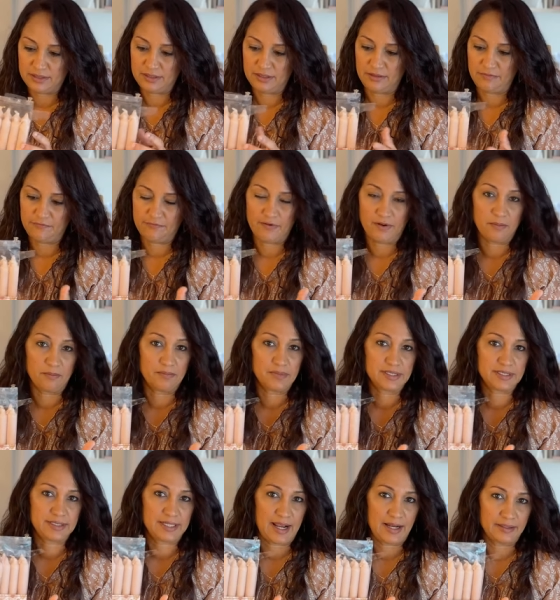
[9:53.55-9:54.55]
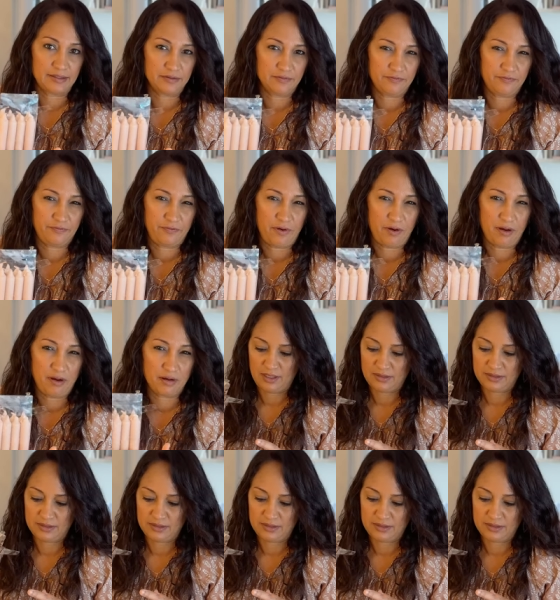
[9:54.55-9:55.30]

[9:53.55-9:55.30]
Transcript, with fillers: they're from Sand and Fog.